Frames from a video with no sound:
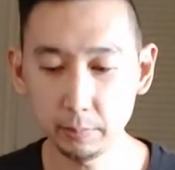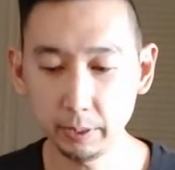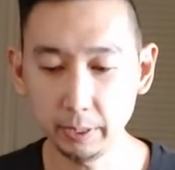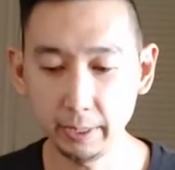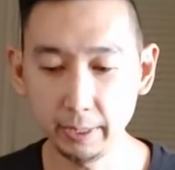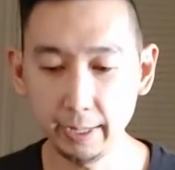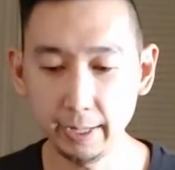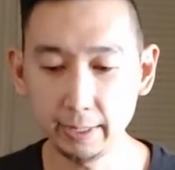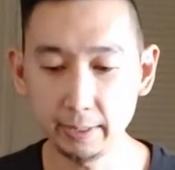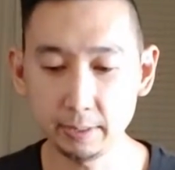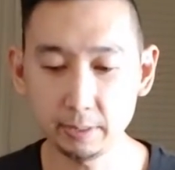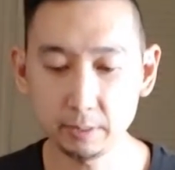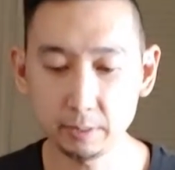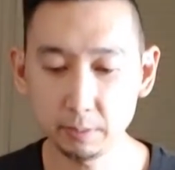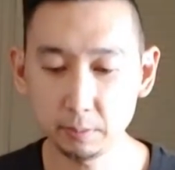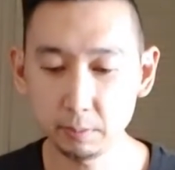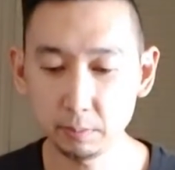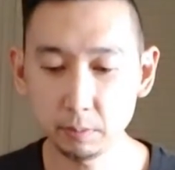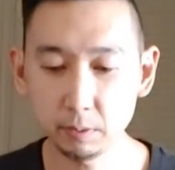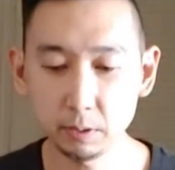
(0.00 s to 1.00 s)
it
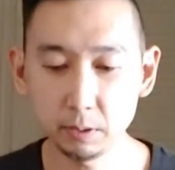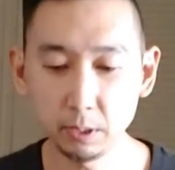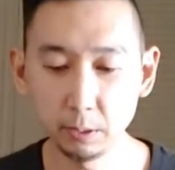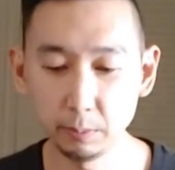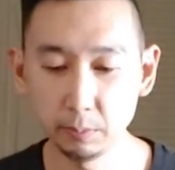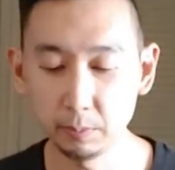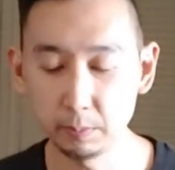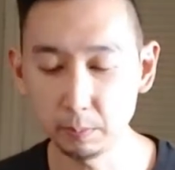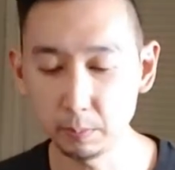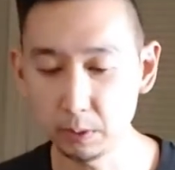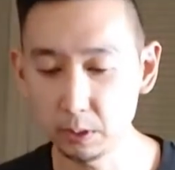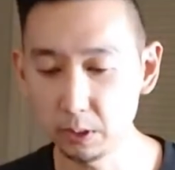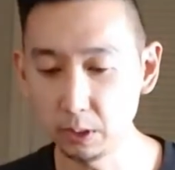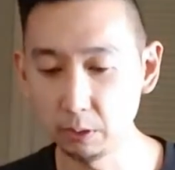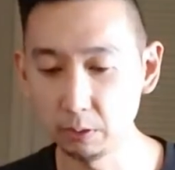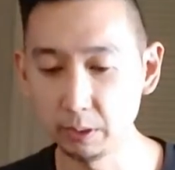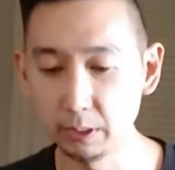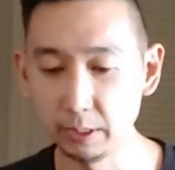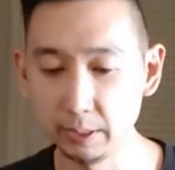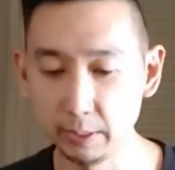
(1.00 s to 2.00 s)
adds some
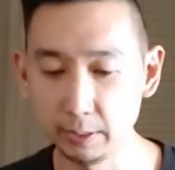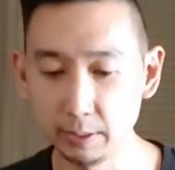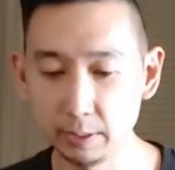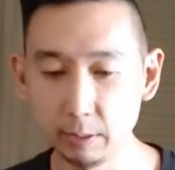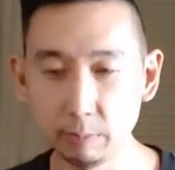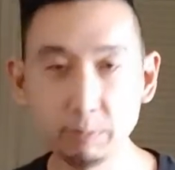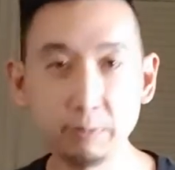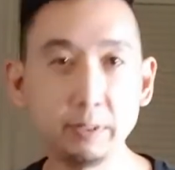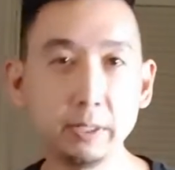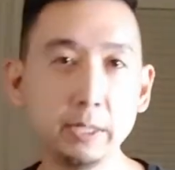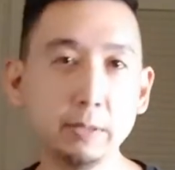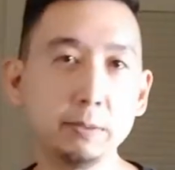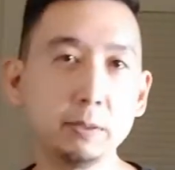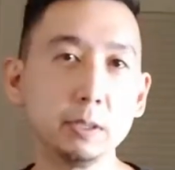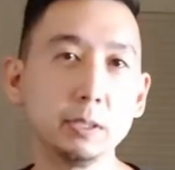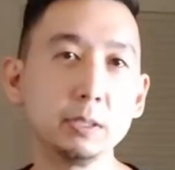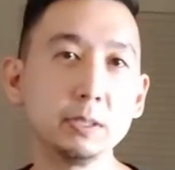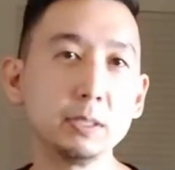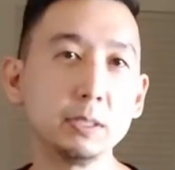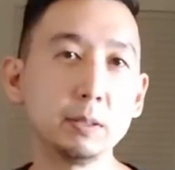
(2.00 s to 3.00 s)
saltiness, some
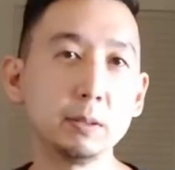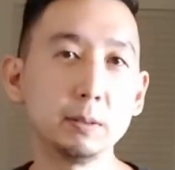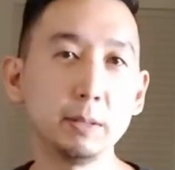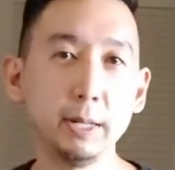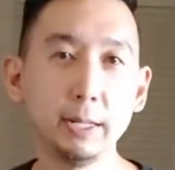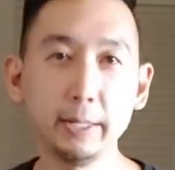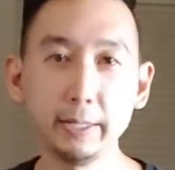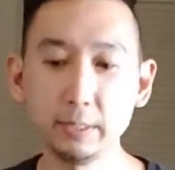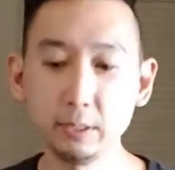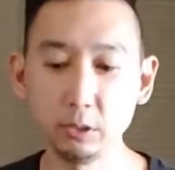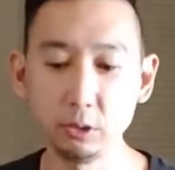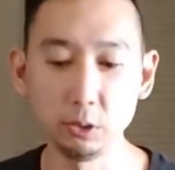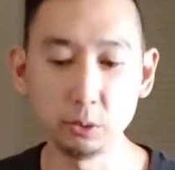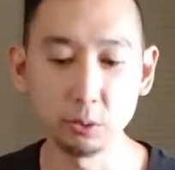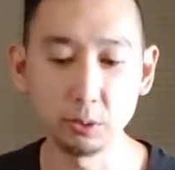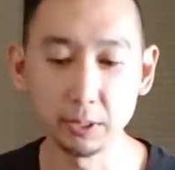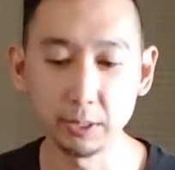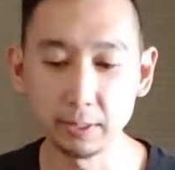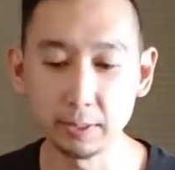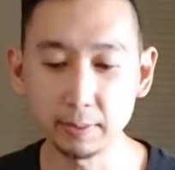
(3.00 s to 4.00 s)
flavor. So I like to
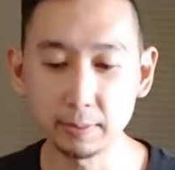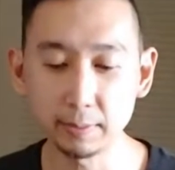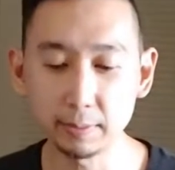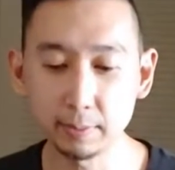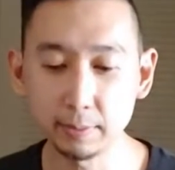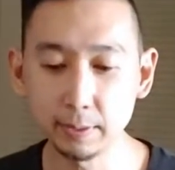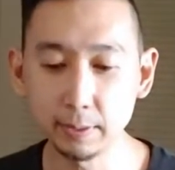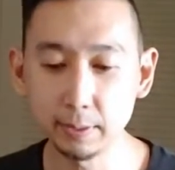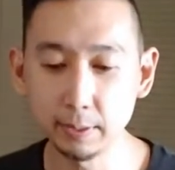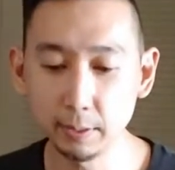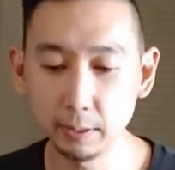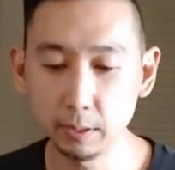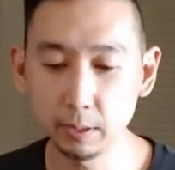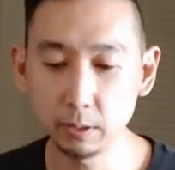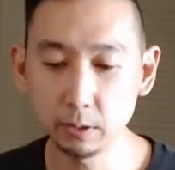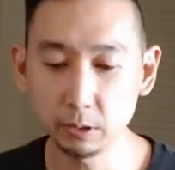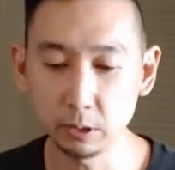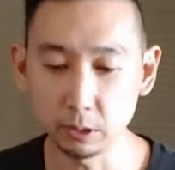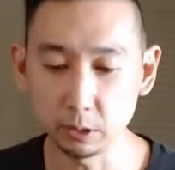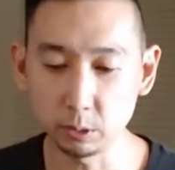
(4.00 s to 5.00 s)
use it
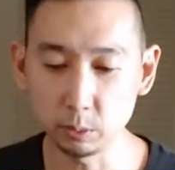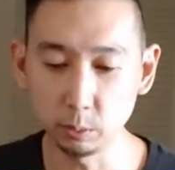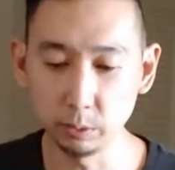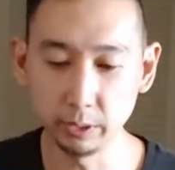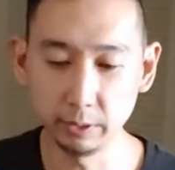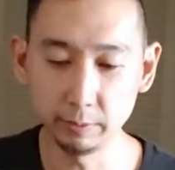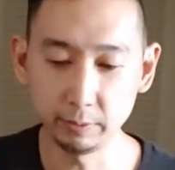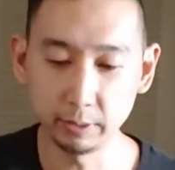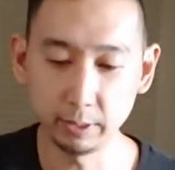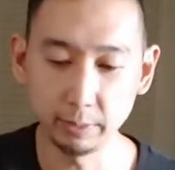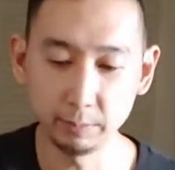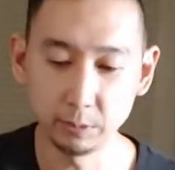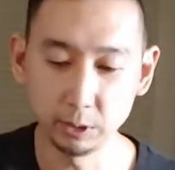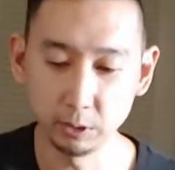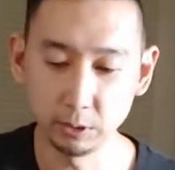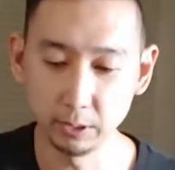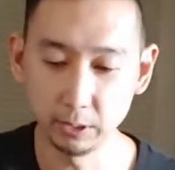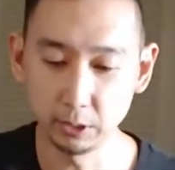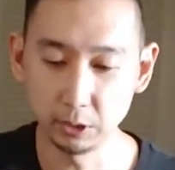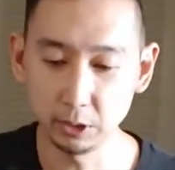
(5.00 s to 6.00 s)
just whenever I'm
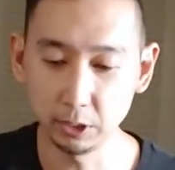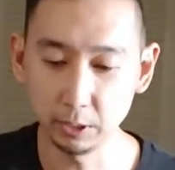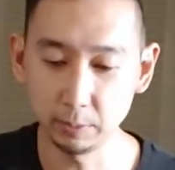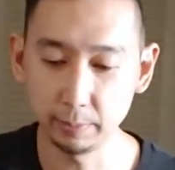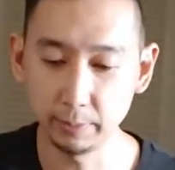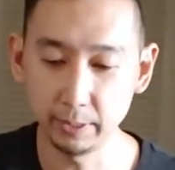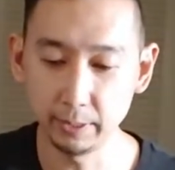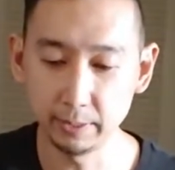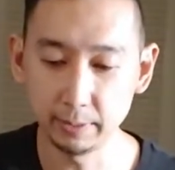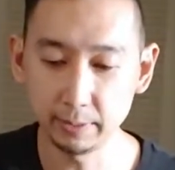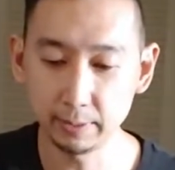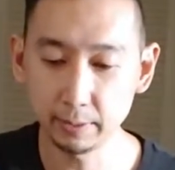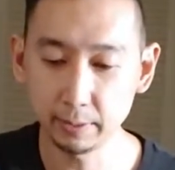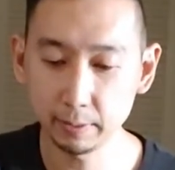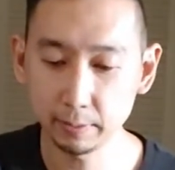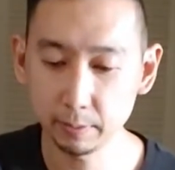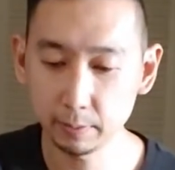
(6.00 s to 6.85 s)
using chickpeas.